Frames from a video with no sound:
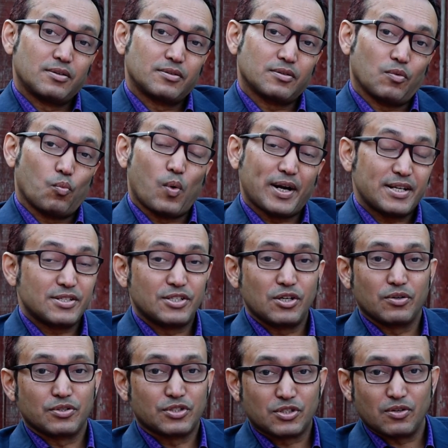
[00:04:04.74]
So what is
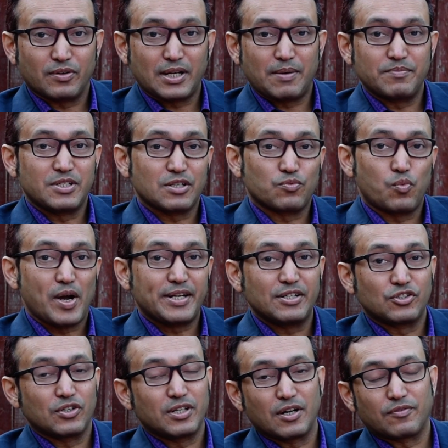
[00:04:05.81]
your story? I'm just
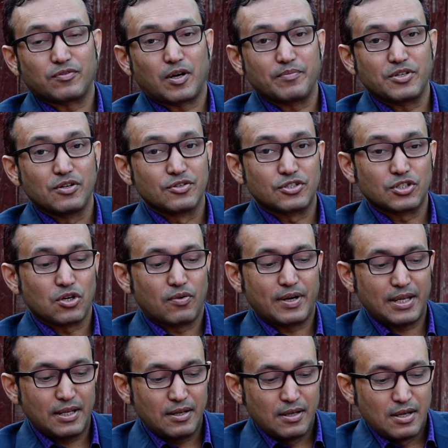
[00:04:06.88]
waiting to hear from your
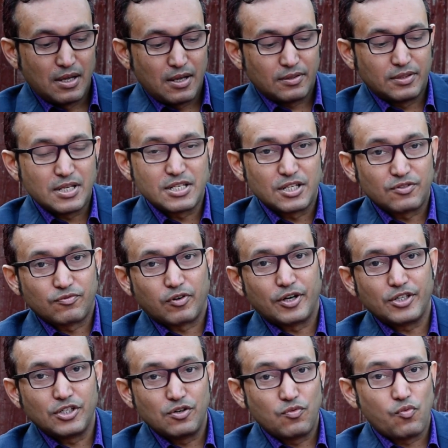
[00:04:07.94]
story. This is for
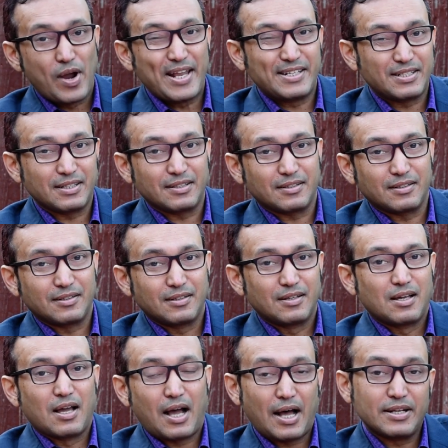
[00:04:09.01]
you waiting
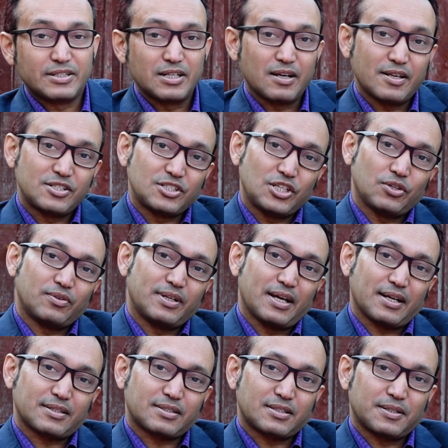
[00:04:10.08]
until I see you
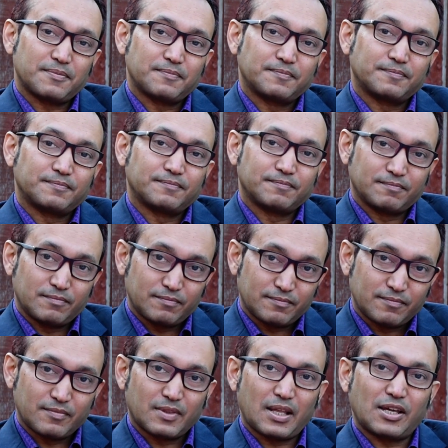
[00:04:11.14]
next.
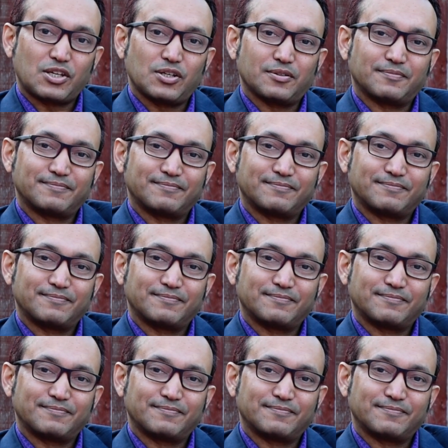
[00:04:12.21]
Thank you.